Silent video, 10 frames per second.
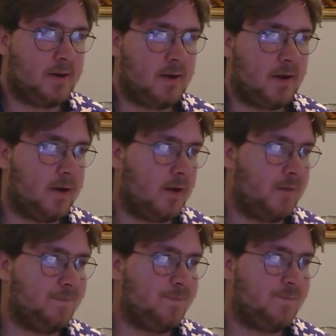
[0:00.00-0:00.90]

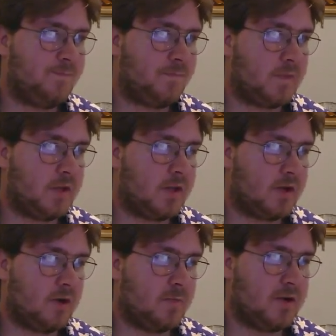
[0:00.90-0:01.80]
In the
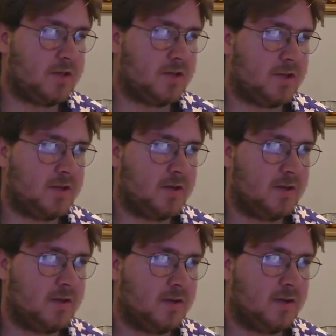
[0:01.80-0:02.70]
current meta,
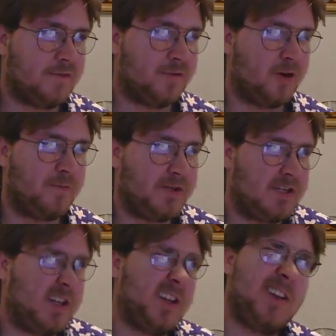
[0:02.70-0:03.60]
for no
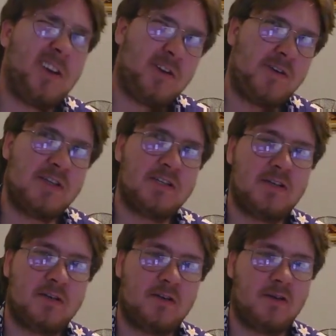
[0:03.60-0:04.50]
particular reason.